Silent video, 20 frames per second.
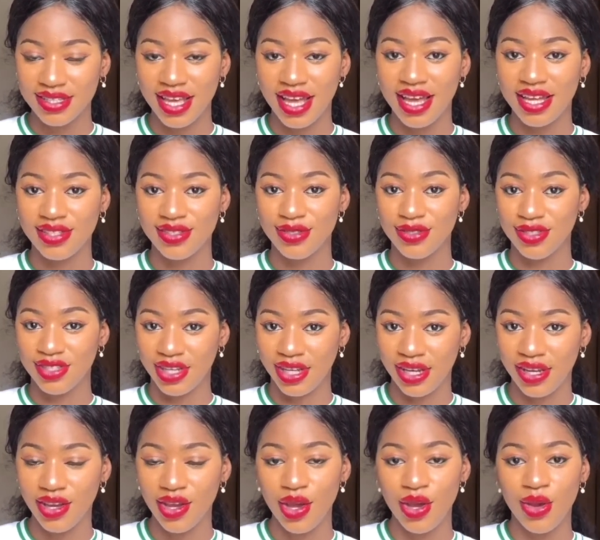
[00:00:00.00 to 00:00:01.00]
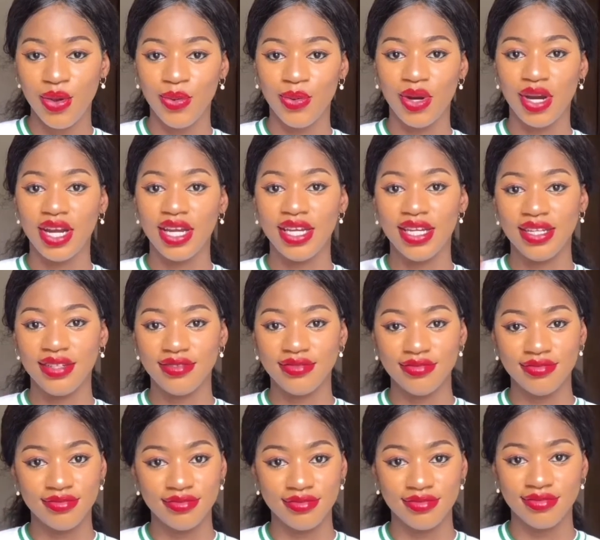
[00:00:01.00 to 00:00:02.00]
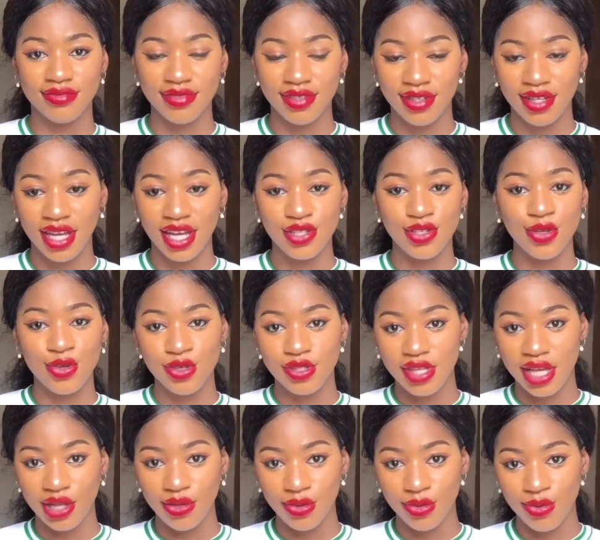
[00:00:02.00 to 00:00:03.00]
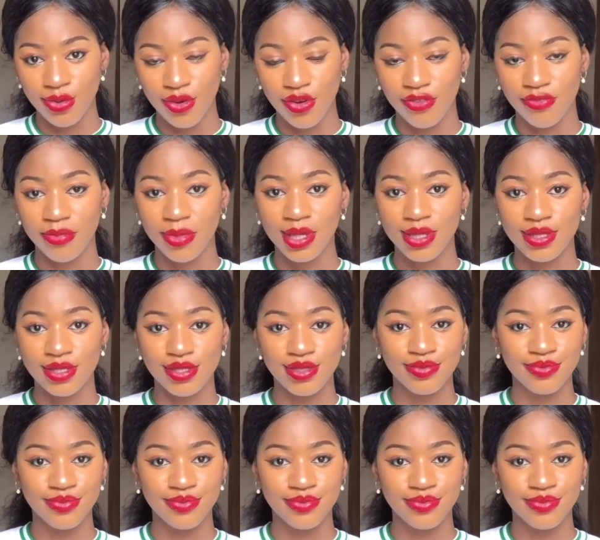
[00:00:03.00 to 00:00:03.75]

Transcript: And today, we're in Etiosa Local Government,